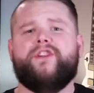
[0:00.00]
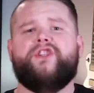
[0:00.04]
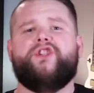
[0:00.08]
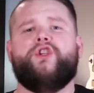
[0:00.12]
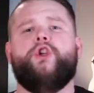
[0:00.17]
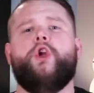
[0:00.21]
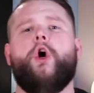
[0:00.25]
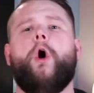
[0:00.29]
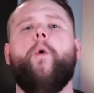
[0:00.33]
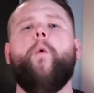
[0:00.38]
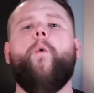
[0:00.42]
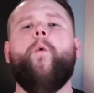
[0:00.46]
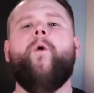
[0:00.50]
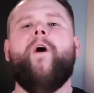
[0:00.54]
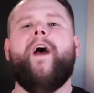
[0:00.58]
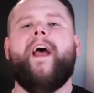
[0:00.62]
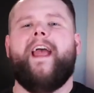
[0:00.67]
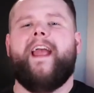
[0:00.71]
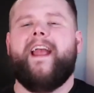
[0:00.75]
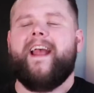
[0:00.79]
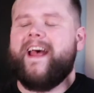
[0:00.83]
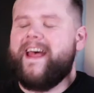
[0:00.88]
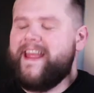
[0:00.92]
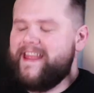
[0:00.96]
is no
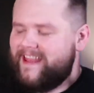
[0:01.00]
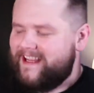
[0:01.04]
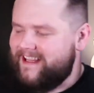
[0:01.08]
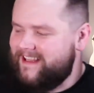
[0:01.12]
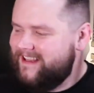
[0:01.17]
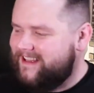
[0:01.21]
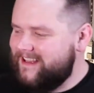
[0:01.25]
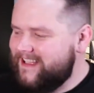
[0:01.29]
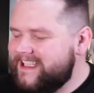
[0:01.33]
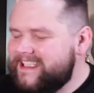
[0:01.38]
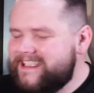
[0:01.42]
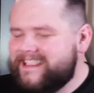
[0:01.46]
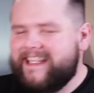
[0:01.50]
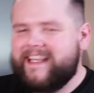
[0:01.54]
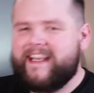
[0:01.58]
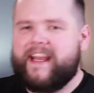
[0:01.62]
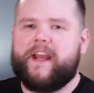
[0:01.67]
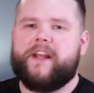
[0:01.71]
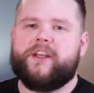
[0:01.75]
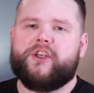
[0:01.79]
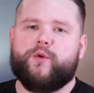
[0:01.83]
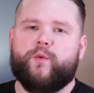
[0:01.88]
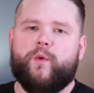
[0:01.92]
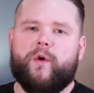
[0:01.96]
way the listing
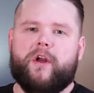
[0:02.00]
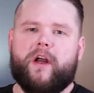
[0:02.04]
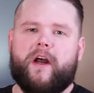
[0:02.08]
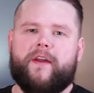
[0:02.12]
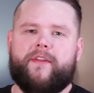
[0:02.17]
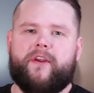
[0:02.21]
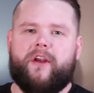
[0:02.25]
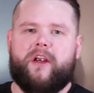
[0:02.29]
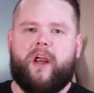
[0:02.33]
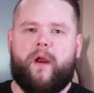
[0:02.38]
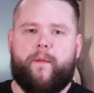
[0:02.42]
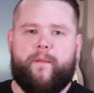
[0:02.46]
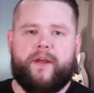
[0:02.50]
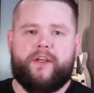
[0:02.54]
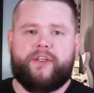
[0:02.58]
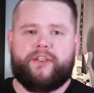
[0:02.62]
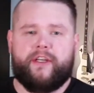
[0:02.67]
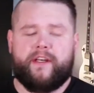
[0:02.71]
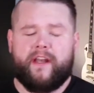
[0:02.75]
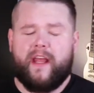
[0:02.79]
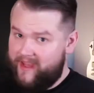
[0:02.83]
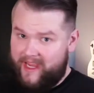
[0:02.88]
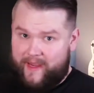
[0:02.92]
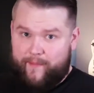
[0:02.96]
agent will cut their
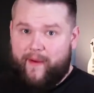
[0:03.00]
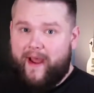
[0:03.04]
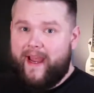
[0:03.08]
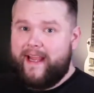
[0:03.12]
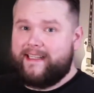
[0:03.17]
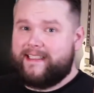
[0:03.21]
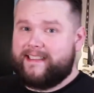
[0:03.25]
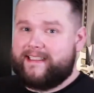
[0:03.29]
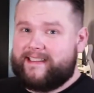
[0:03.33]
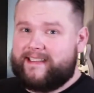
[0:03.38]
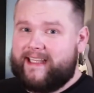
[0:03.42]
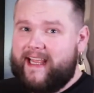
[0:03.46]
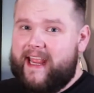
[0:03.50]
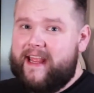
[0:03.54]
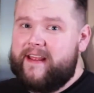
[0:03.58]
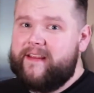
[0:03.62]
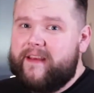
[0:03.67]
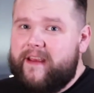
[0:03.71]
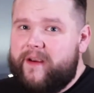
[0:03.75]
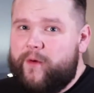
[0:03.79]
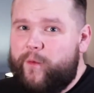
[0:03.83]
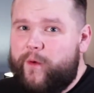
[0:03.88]
commission. They might say they